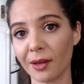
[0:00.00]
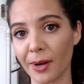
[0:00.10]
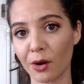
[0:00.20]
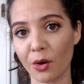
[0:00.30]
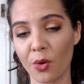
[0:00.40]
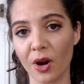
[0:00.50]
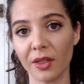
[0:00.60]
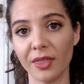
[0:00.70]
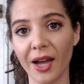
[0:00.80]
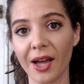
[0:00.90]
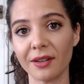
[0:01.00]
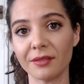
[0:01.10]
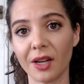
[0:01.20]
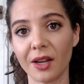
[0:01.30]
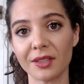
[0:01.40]
about corn, that
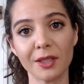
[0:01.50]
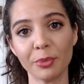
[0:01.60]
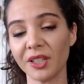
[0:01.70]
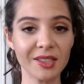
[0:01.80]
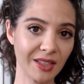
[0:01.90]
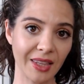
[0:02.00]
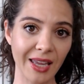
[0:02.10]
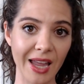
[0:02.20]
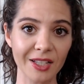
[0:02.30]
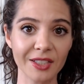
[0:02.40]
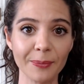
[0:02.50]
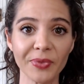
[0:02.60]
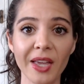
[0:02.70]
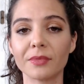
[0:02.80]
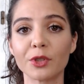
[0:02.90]
uh, simply isn't the case.
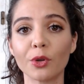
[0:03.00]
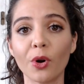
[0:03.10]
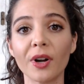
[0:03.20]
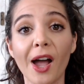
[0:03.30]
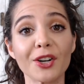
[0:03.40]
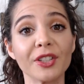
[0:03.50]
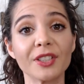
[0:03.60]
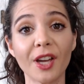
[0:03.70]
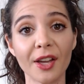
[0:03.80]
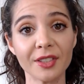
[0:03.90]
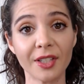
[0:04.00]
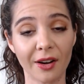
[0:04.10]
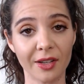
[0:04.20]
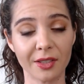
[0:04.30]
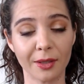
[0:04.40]
So corn actually does
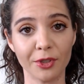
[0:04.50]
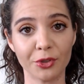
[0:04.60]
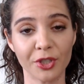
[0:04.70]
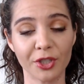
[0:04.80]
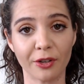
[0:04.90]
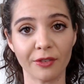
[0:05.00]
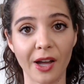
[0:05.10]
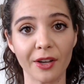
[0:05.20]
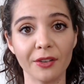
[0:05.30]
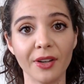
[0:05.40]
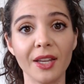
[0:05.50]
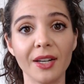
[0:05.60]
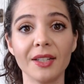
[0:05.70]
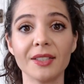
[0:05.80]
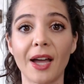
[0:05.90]
carry some nutritional value. It
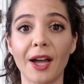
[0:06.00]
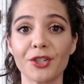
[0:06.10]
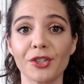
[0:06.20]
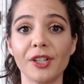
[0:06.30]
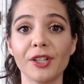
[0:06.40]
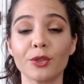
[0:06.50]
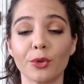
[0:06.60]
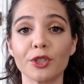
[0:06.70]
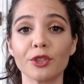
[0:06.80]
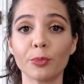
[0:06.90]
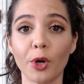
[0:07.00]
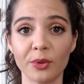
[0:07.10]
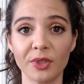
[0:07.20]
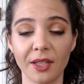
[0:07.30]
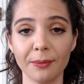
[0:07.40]
is actually a source of
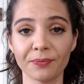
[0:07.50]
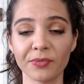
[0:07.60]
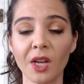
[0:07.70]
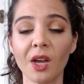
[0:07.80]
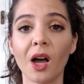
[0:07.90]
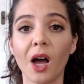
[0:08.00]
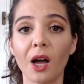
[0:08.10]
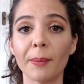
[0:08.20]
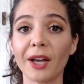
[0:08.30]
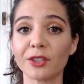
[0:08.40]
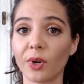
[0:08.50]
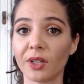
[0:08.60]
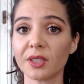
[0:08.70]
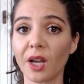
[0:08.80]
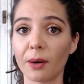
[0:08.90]
protein um, as well
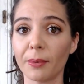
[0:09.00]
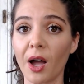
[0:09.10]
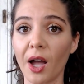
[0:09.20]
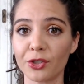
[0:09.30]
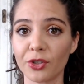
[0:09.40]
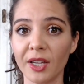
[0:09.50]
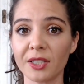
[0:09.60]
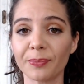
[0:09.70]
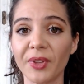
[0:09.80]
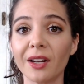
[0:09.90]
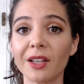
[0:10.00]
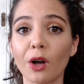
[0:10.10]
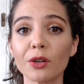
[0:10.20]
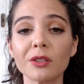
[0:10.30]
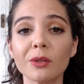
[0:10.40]
as carbohydrates. And it's
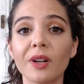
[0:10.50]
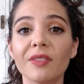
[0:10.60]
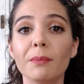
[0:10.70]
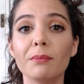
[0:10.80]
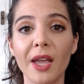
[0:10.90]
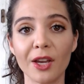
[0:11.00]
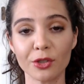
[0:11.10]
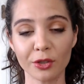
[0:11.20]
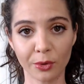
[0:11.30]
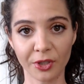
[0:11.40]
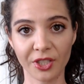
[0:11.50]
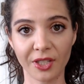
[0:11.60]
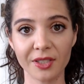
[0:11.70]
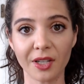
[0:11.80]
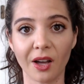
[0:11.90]
also one of the major
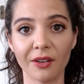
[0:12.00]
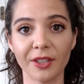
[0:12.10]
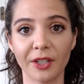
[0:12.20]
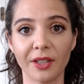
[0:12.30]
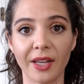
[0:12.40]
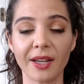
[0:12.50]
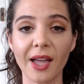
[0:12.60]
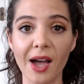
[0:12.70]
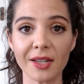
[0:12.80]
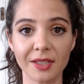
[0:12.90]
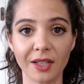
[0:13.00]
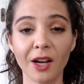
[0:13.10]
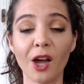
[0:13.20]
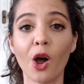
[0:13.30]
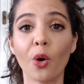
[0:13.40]
sources of linoleic acid,
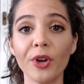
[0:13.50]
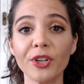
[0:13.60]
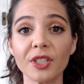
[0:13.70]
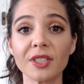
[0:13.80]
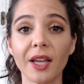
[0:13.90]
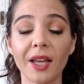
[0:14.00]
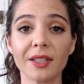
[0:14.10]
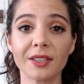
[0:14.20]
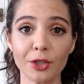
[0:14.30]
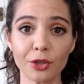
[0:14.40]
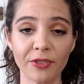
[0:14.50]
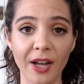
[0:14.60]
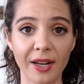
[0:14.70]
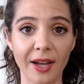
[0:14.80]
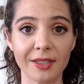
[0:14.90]
which is an essential
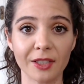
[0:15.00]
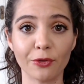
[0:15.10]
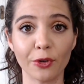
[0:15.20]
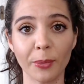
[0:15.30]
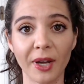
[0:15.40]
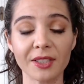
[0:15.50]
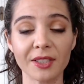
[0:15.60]
fatty acid for your pet's